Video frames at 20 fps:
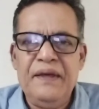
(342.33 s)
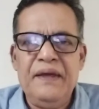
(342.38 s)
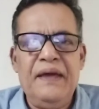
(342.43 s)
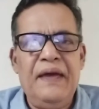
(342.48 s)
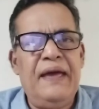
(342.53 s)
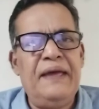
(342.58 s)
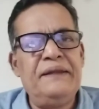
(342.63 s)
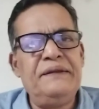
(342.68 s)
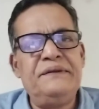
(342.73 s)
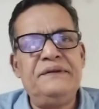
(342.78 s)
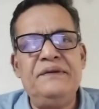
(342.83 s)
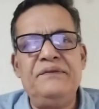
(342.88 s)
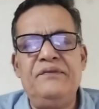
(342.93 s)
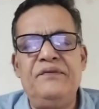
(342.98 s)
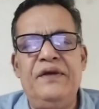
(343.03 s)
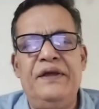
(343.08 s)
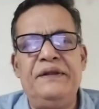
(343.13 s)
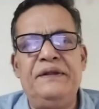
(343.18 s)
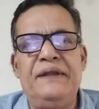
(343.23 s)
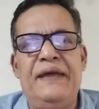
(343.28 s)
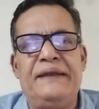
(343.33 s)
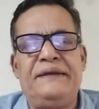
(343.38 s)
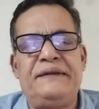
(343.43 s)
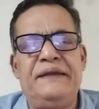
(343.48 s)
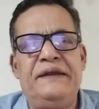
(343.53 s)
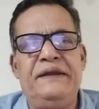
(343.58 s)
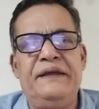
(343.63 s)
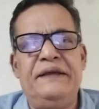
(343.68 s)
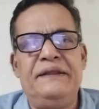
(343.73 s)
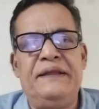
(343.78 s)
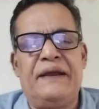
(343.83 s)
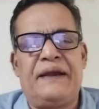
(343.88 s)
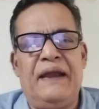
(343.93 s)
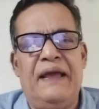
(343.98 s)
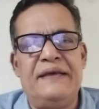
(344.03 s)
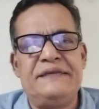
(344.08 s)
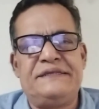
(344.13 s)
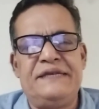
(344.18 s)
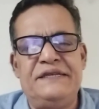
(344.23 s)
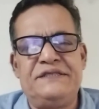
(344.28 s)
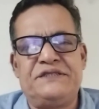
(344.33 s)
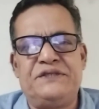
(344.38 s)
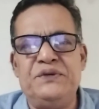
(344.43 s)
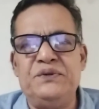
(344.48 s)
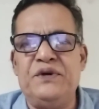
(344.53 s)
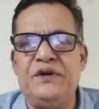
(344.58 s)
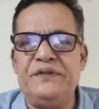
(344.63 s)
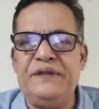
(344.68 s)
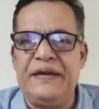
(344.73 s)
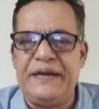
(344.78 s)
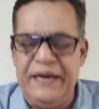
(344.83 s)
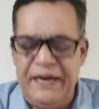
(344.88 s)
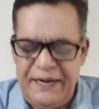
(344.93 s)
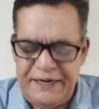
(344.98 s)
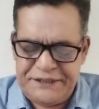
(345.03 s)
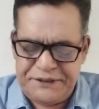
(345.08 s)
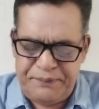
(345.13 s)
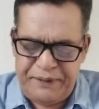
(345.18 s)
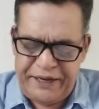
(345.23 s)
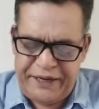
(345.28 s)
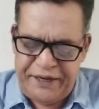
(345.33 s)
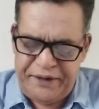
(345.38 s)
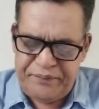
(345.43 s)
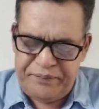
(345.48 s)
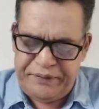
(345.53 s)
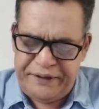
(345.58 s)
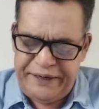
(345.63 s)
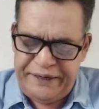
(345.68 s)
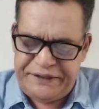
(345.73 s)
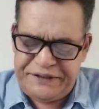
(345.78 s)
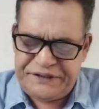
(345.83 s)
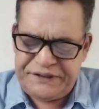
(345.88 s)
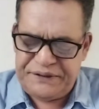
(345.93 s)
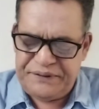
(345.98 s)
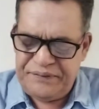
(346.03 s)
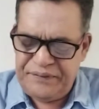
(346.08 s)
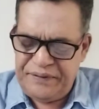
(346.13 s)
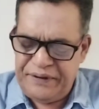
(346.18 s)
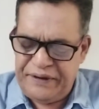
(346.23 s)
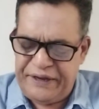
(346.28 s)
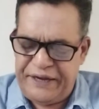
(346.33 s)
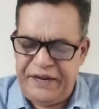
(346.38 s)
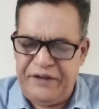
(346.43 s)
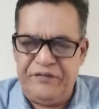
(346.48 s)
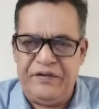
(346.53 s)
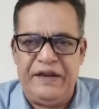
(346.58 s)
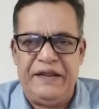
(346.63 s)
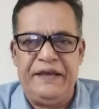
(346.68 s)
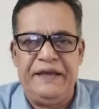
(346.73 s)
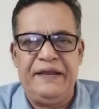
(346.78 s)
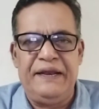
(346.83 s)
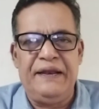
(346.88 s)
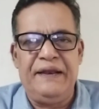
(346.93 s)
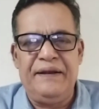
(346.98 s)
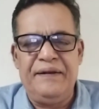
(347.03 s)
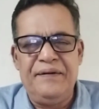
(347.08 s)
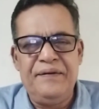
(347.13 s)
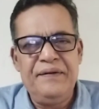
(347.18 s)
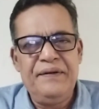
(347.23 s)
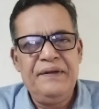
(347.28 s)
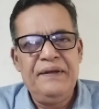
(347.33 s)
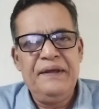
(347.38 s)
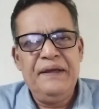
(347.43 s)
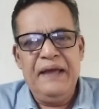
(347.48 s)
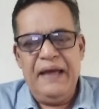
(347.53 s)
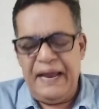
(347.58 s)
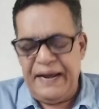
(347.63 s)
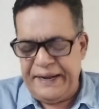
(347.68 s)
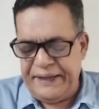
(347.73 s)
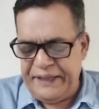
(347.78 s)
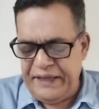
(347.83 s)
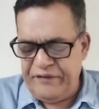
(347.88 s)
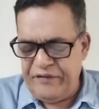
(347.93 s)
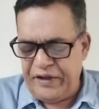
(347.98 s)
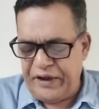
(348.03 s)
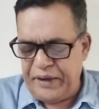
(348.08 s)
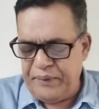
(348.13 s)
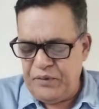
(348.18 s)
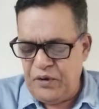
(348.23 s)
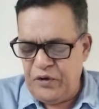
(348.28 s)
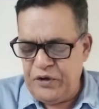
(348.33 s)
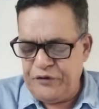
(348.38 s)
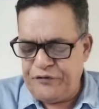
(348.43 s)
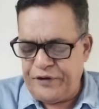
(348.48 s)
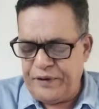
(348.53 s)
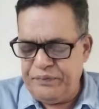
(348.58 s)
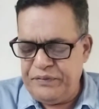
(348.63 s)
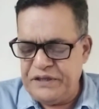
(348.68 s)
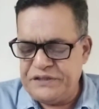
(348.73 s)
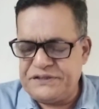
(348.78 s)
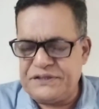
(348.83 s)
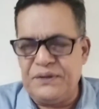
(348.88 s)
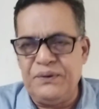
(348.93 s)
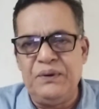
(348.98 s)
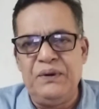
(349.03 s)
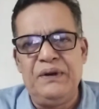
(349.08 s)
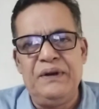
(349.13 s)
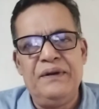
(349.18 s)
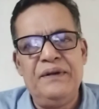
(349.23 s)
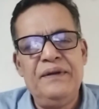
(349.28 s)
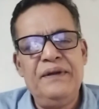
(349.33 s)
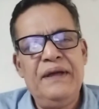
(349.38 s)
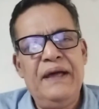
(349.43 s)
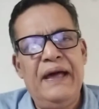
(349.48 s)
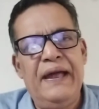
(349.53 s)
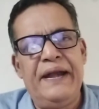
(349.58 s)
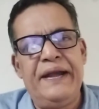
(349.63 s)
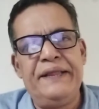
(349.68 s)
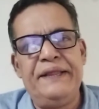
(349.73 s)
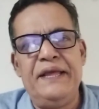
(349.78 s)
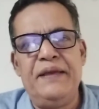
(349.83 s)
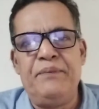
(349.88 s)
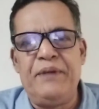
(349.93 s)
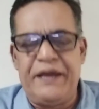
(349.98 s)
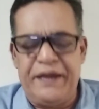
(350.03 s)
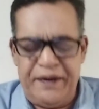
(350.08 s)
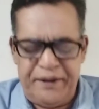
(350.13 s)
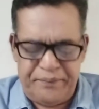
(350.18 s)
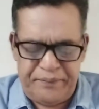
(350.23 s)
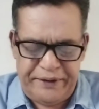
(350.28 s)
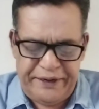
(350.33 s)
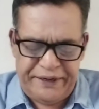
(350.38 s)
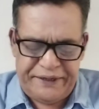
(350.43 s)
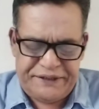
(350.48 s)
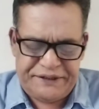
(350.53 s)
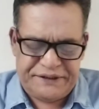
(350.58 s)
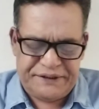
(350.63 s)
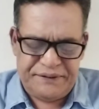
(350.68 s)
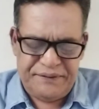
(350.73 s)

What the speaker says: And when attending the classes, two of the girls became dead, gravely ill, and they were removed from the school and they became dead.